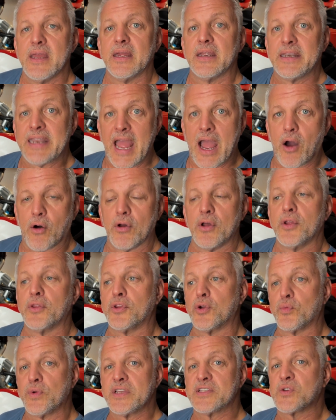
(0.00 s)
Now,
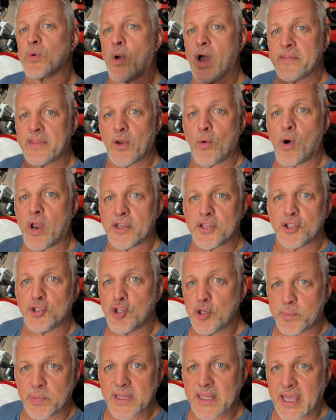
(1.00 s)
the reason why they wanted to
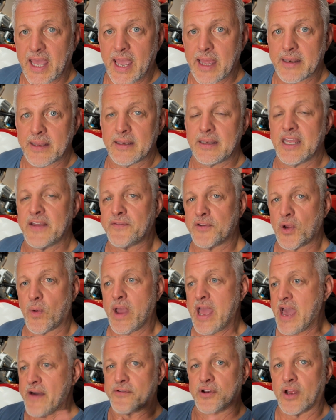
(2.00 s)
duplicate it, even though
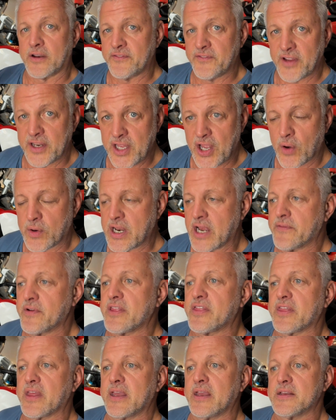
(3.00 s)
I have it on video and
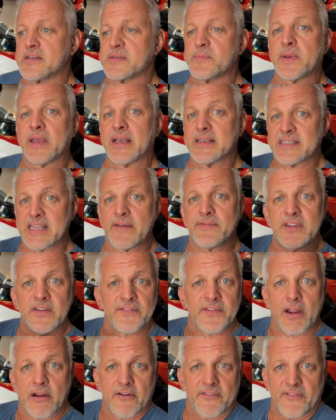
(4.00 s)
everything, is because they have to
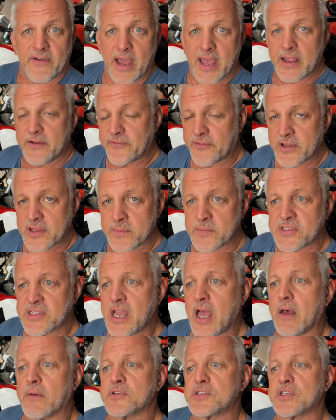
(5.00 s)
verify it for
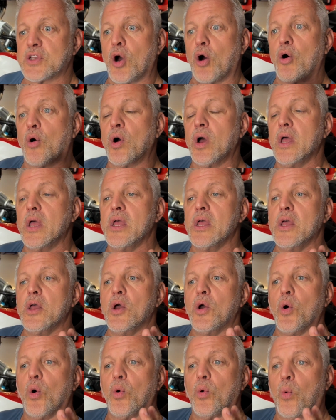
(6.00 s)
themselves. So
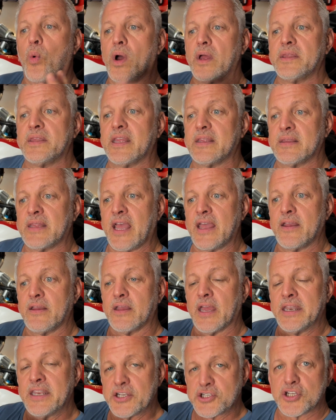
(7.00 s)

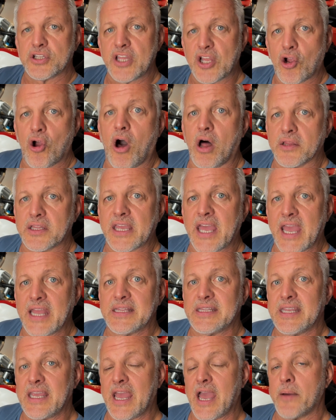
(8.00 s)
they initially called
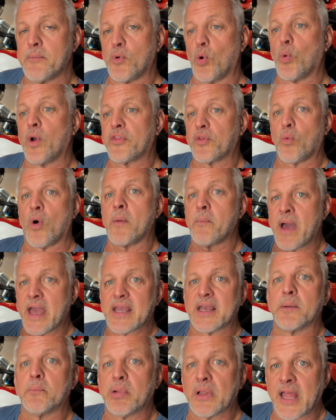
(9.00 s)
KTM with what my
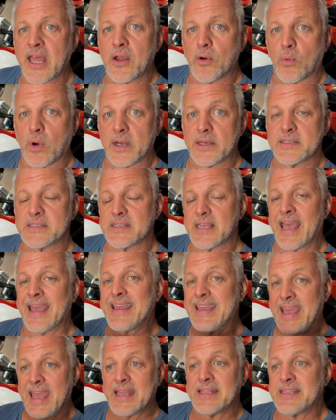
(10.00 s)
complaint was,
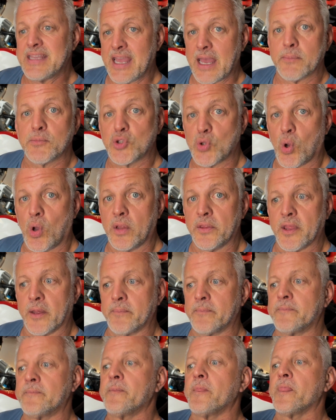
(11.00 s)
and KTM told
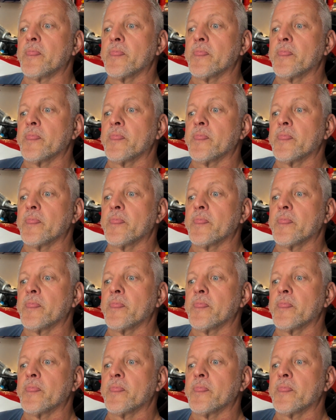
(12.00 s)
them,